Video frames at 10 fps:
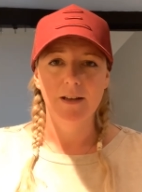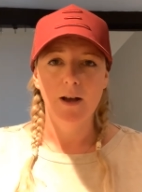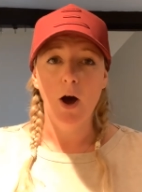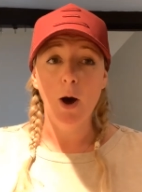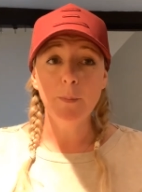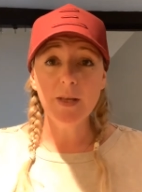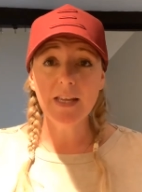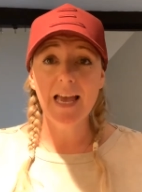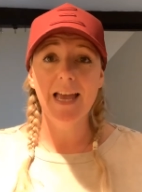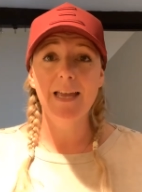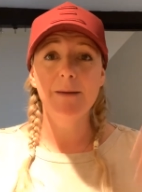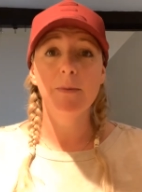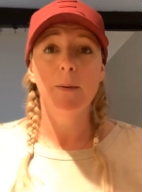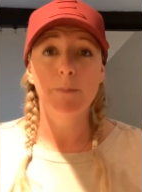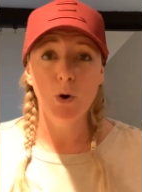Up your
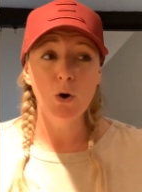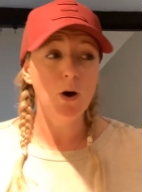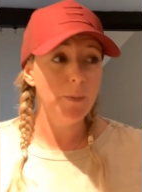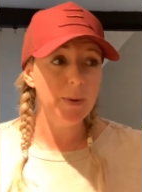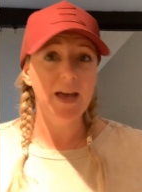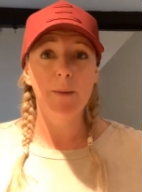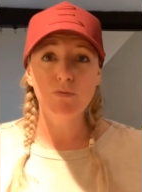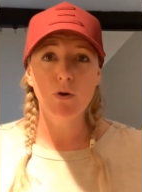game, put a better